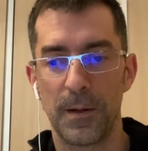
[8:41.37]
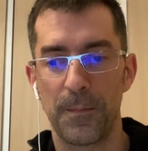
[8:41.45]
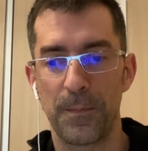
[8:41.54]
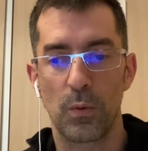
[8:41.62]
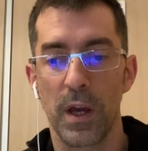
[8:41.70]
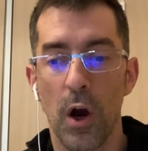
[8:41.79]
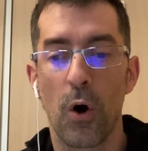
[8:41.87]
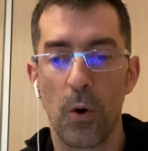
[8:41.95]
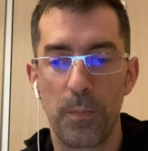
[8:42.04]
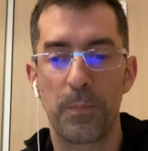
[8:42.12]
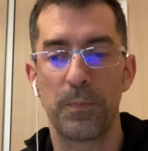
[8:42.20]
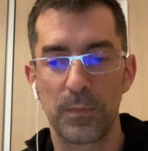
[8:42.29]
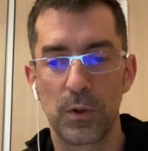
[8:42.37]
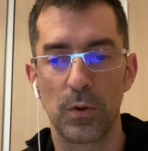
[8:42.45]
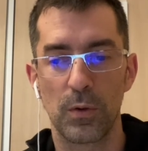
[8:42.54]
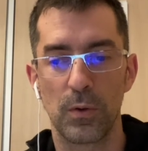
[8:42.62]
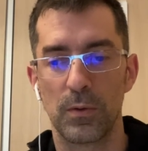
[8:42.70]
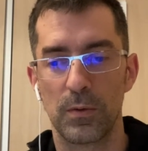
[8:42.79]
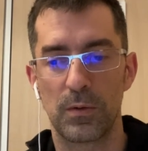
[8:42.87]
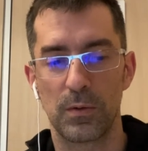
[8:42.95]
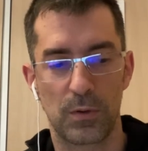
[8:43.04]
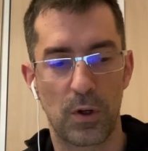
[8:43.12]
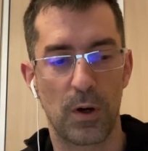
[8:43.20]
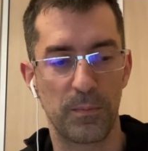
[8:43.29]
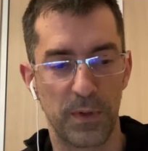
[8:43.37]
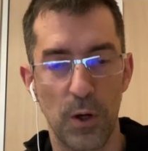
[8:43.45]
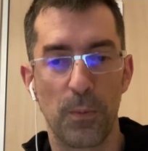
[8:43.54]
We hope to come